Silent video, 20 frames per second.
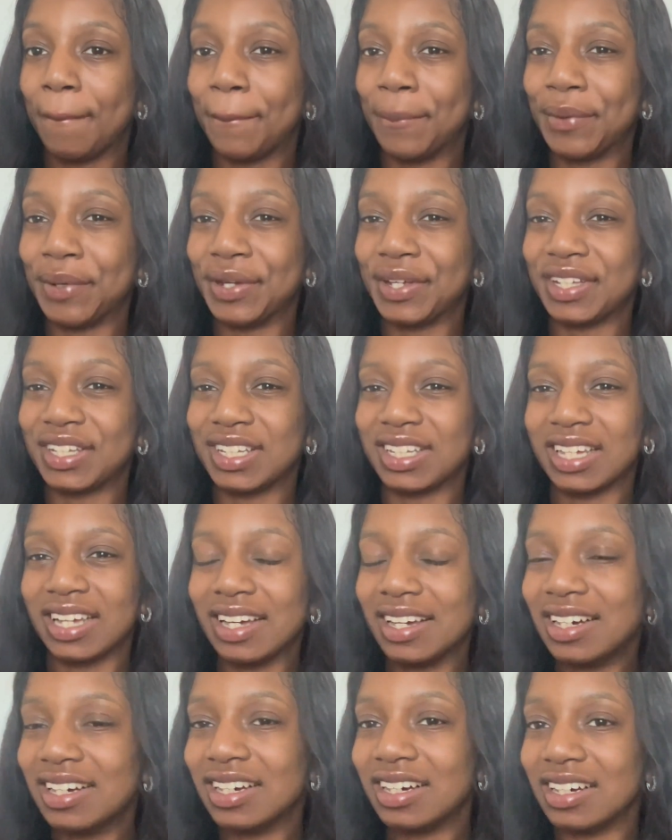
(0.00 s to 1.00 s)
But
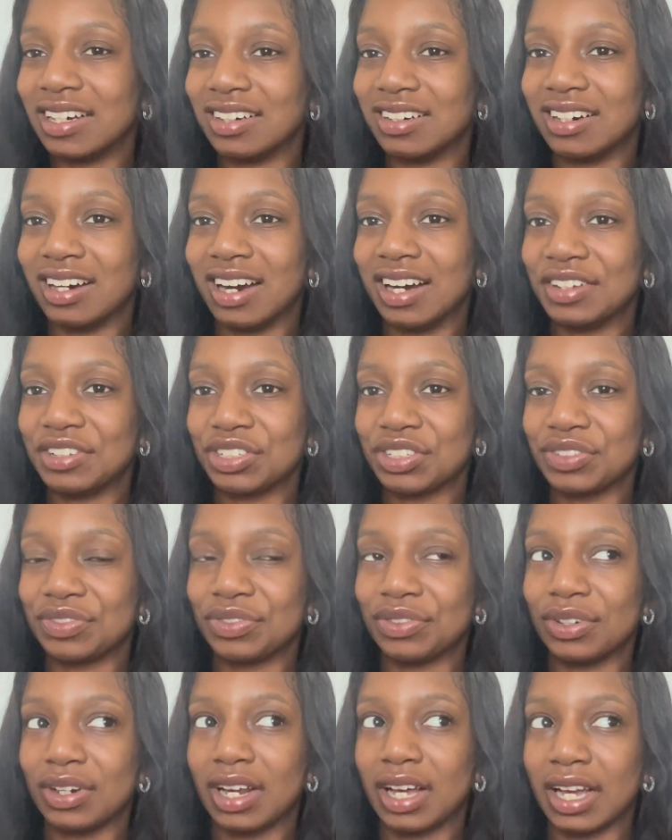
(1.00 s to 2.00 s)
yeah, I just
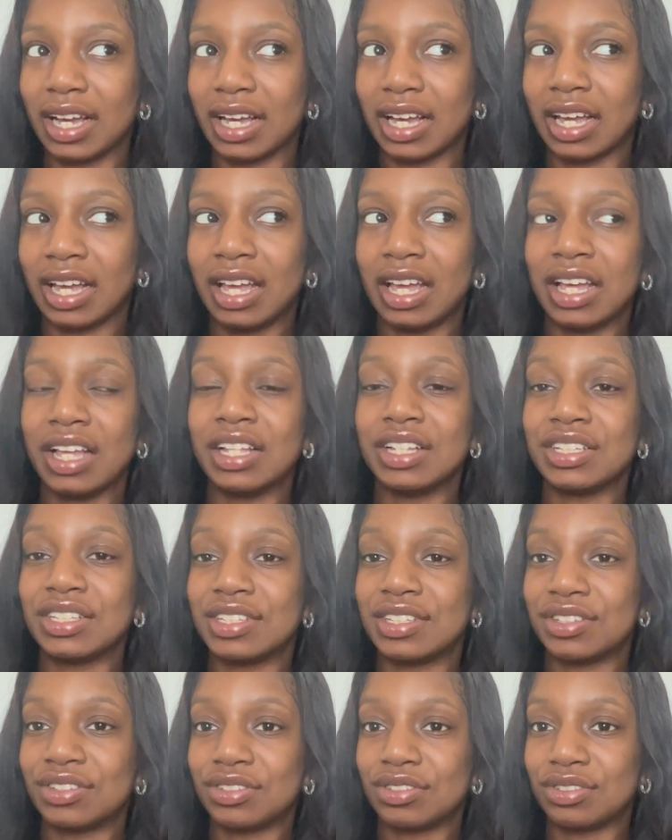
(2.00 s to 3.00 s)
feel like
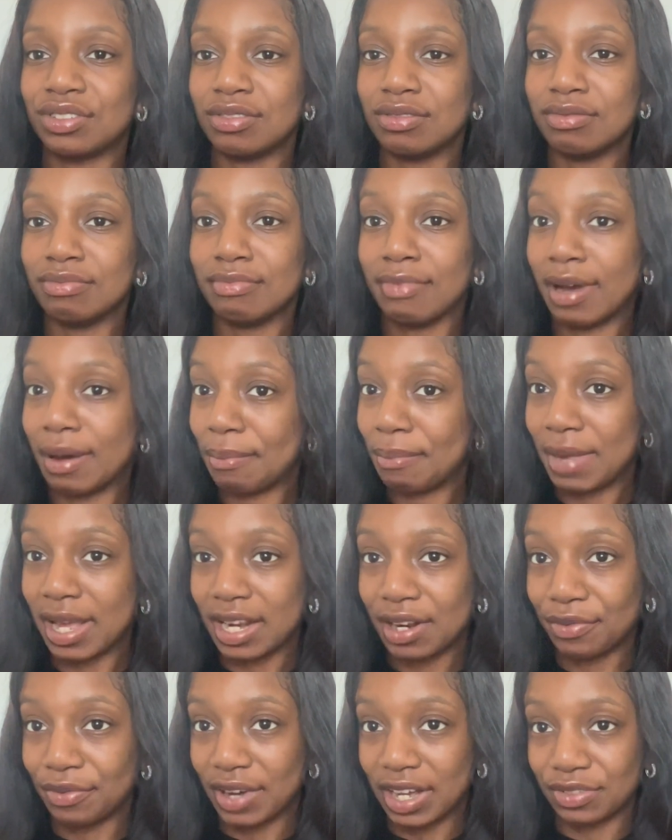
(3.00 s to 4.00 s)
my
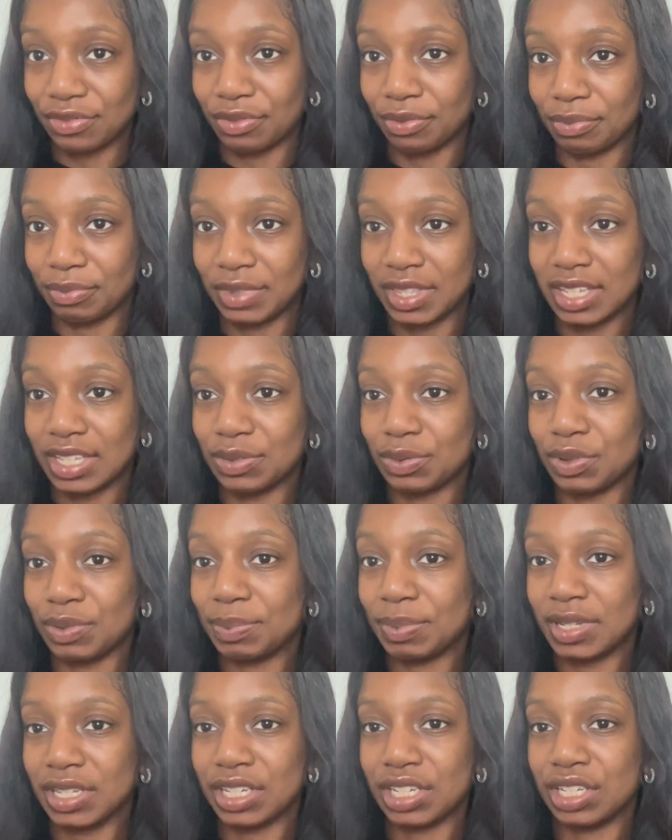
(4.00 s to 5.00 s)
main advice from this
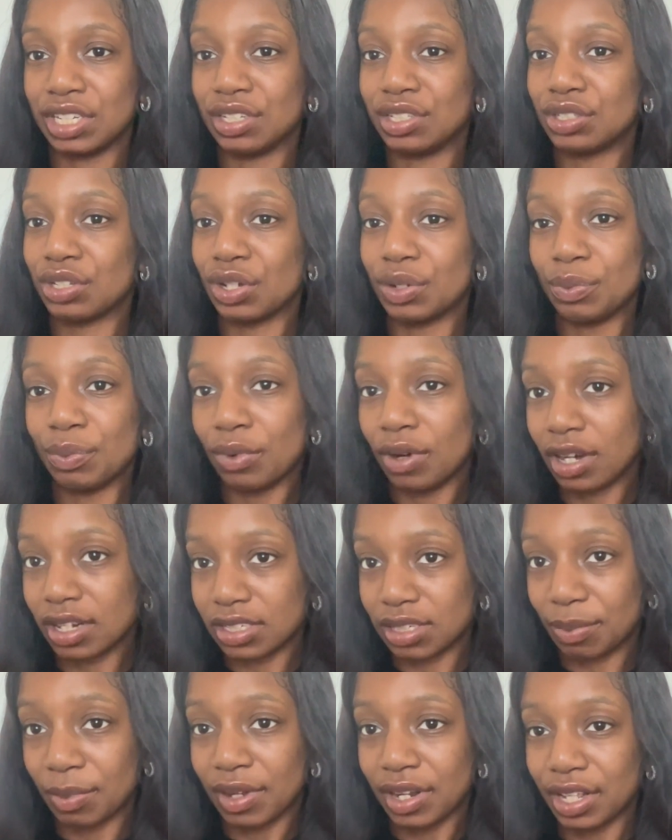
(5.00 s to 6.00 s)
would be, don't work
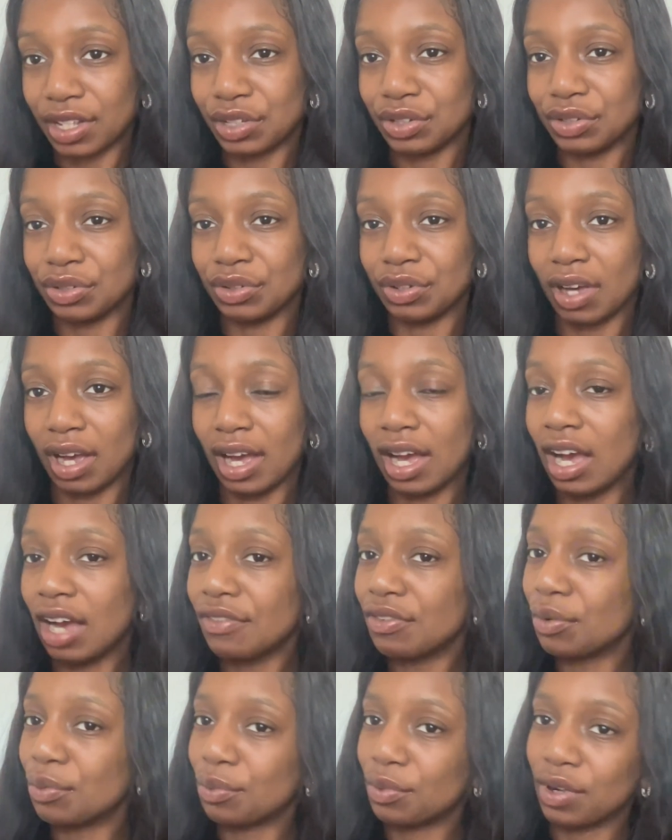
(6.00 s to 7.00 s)
somewhere that you
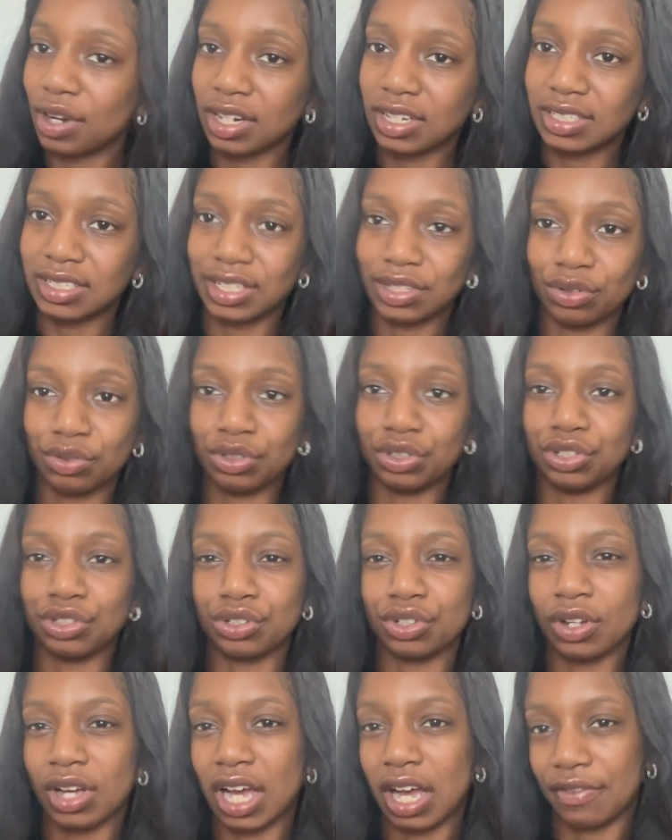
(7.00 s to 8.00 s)
haven't worked in or you
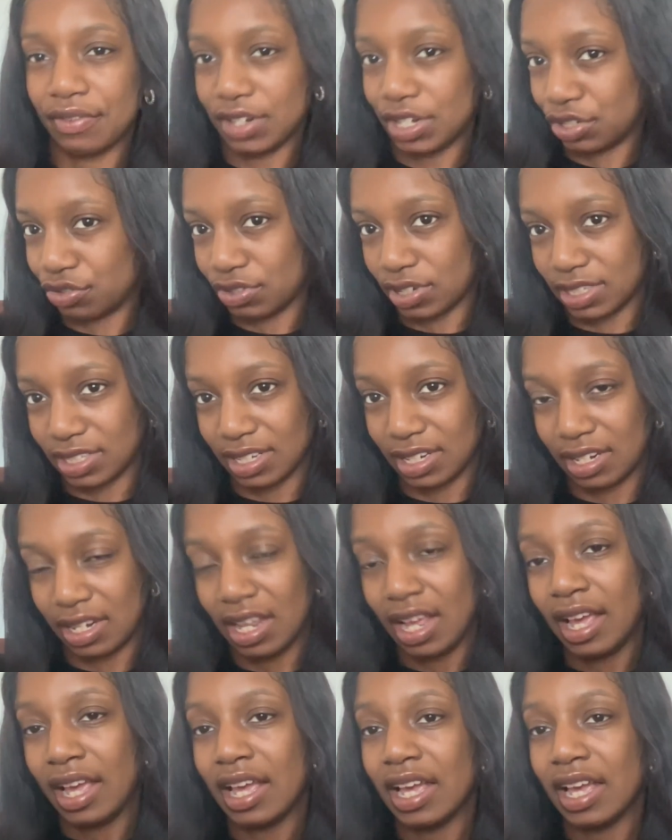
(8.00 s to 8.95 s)
don't have an interest in.